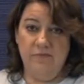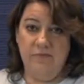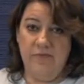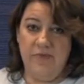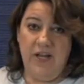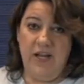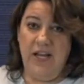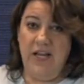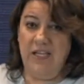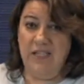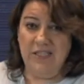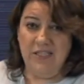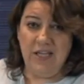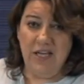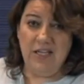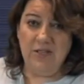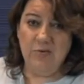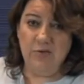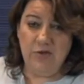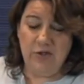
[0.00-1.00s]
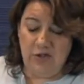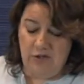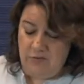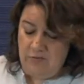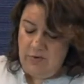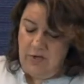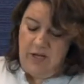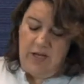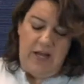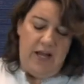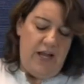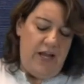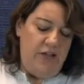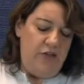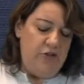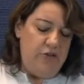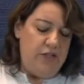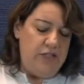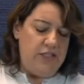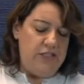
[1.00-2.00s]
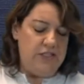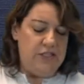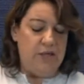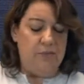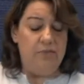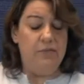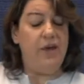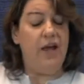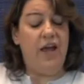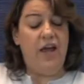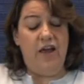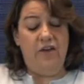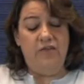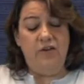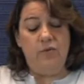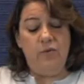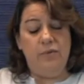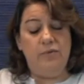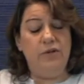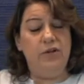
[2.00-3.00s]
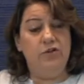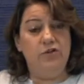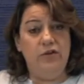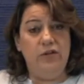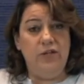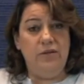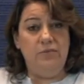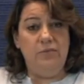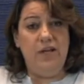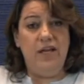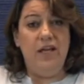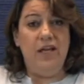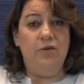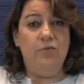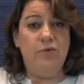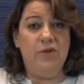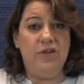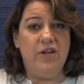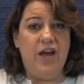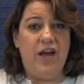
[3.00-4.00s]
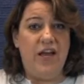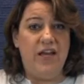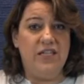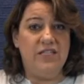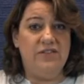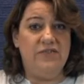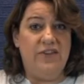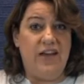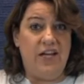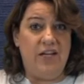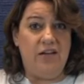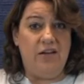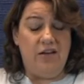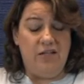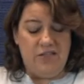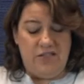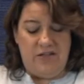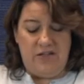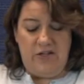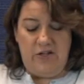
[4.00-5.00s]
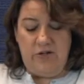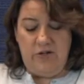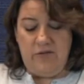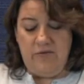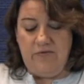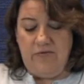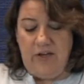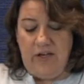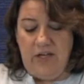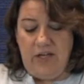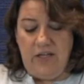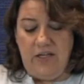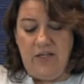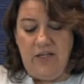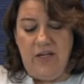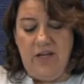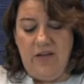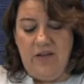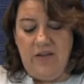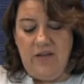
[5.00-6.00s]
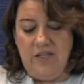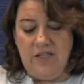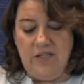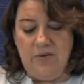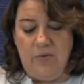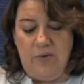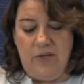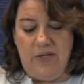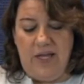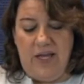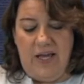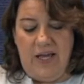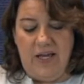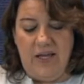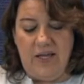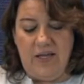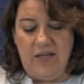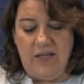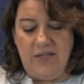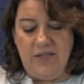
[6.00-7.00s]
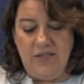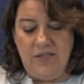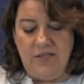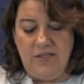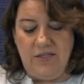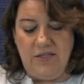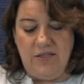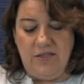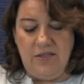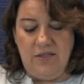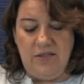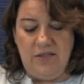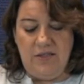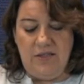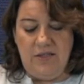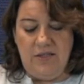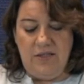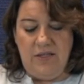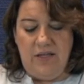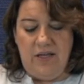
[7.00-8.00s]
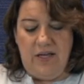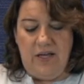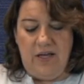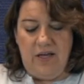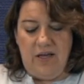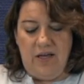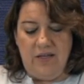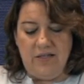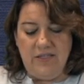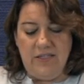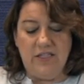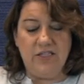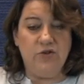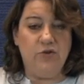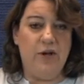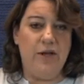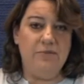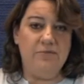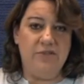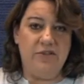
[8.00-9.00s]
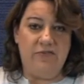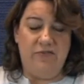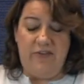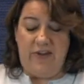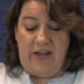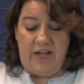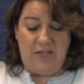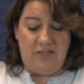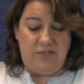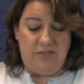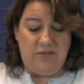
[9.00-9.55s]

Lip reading: any size will do, and you need some heavy whipping cream with the highest fat content that you can find. This one has 6 grams of fat.